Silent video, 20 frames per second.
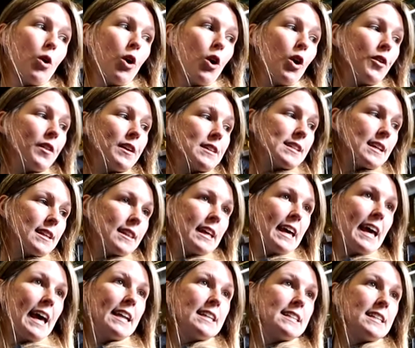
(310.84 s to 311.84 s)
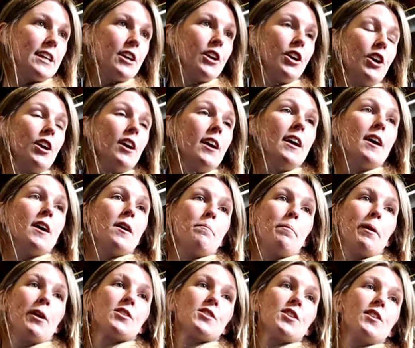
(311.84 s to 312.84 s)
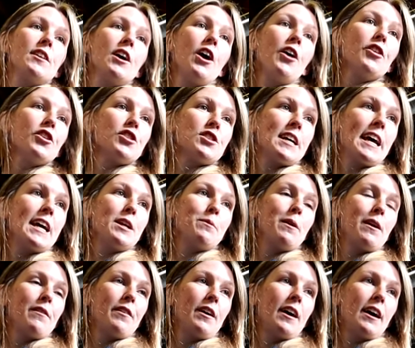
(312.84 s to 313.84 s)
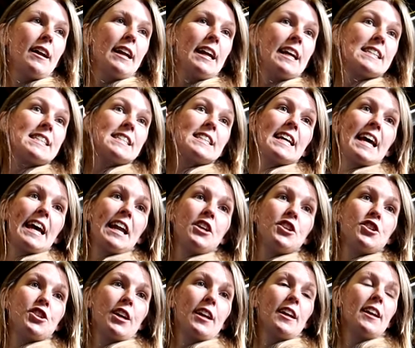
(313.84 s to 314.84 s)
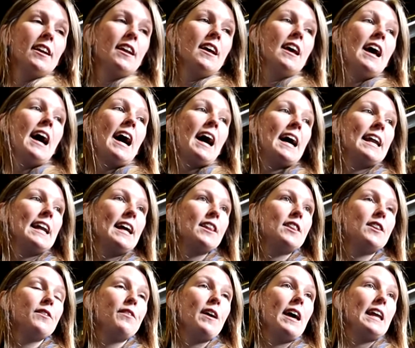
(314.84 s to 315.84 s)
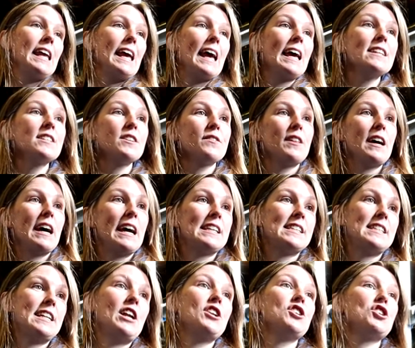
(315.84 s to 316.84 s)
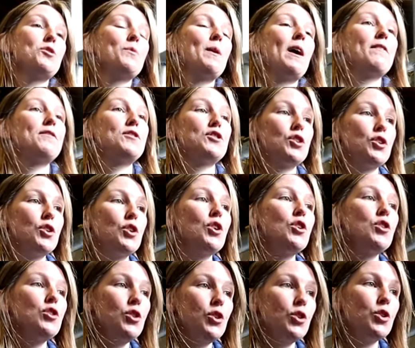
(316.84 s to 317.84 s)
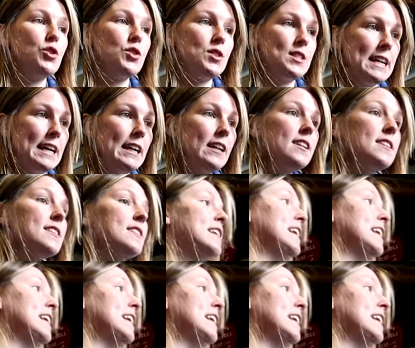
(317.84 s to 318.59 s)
wall that's at the end here, because on the other side we have an extension, and at the very end of that extension we have two new stills.